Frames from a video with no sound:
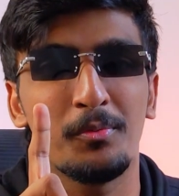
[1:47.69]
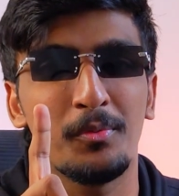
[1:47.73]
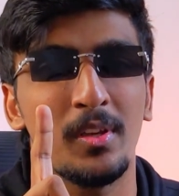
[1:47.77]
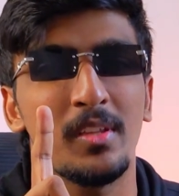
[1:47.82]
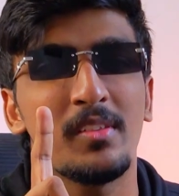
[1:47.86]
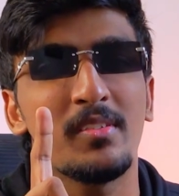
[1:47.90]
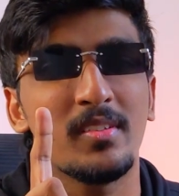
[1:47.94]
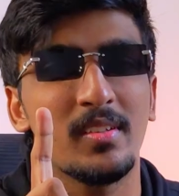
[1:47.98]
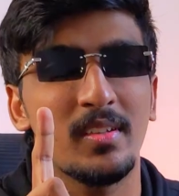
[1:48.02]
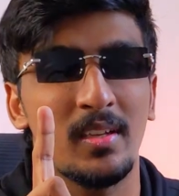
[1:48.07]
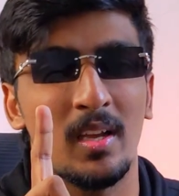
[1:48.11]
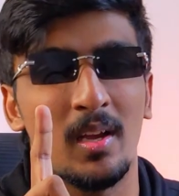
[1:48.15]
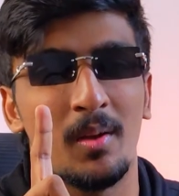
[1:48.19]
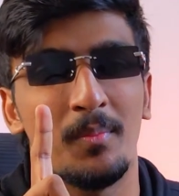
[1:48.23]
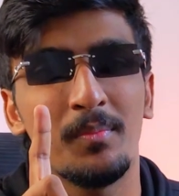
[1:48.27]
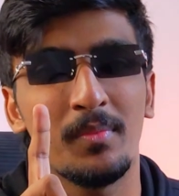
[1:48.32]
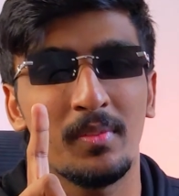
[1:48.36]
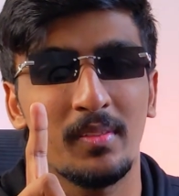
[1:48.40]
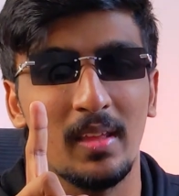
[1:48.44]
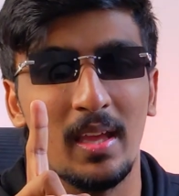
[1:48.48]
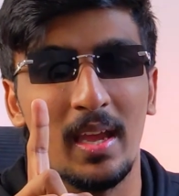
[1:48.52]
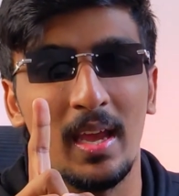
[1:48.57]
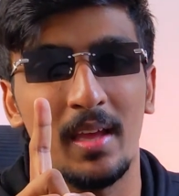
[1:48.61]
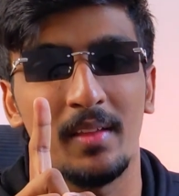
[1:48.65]
which
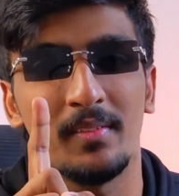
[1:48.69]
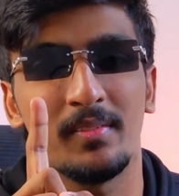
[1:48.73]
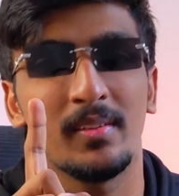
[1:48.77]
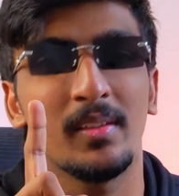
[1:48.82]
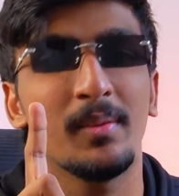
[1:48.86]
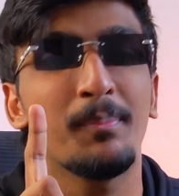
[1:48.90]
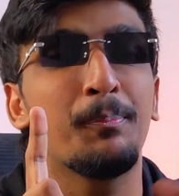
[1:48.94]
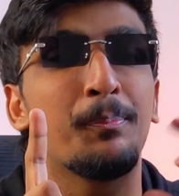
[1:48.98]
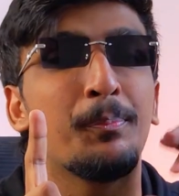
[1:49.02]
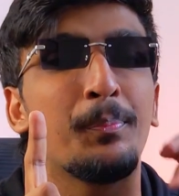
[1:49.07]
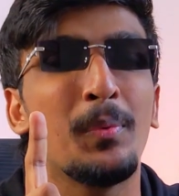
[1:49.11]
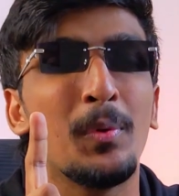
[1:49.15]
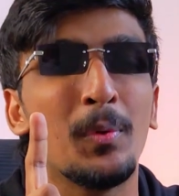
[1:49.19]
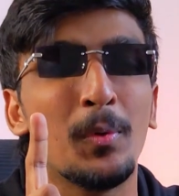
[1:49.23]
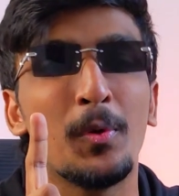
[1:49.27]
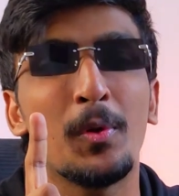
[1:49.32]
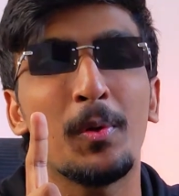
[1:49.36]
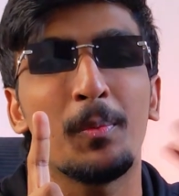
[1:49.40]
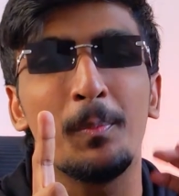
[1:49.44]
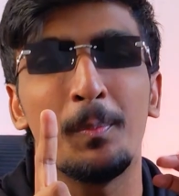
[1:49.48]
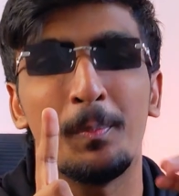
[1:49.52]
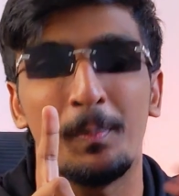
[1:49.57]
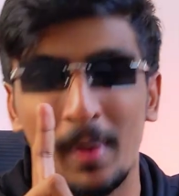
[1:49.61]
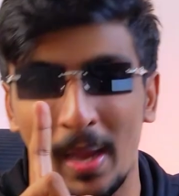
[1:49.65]
comes as a
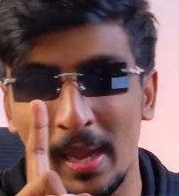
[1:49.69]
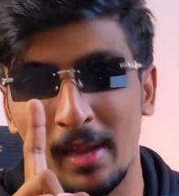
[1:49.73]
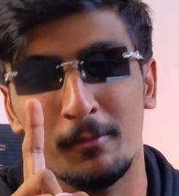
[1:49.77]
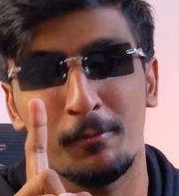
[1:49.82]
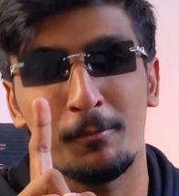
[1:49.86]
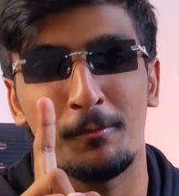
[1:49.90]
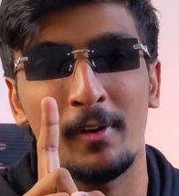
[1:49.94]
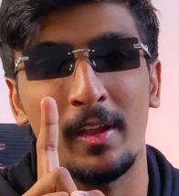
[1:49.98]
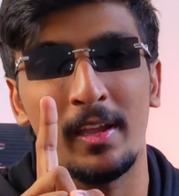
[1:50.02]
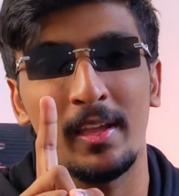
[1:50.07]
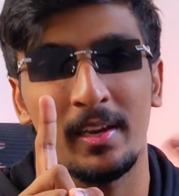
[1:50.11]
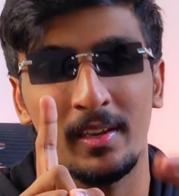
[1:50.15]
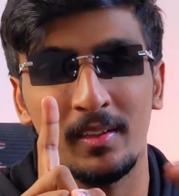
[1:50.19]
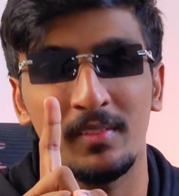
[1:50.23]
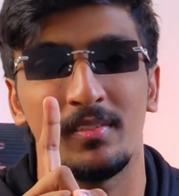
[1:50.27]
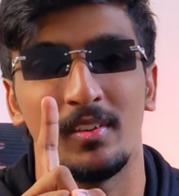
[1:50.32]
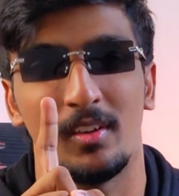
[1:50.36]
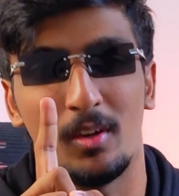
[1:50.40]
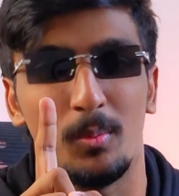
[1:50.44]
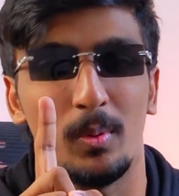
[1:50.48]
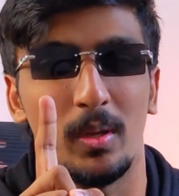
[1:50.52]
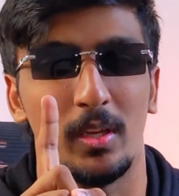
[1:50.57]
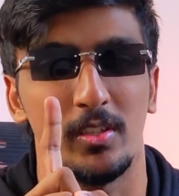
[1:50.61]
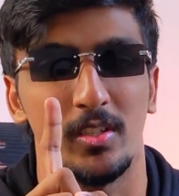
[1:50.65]
pure backfiring
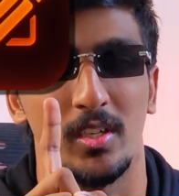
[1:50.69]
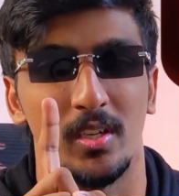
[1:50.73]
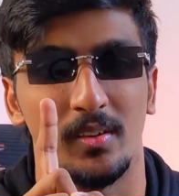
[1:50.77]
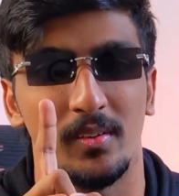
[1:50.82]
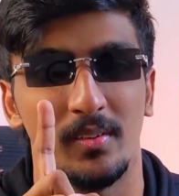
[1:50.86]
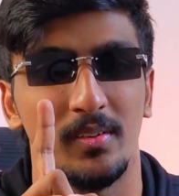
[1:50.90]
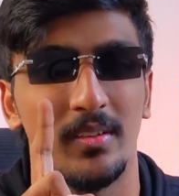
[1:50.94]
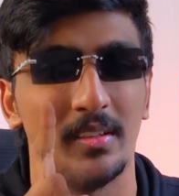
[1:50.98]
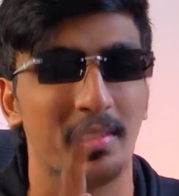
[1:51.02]
situation.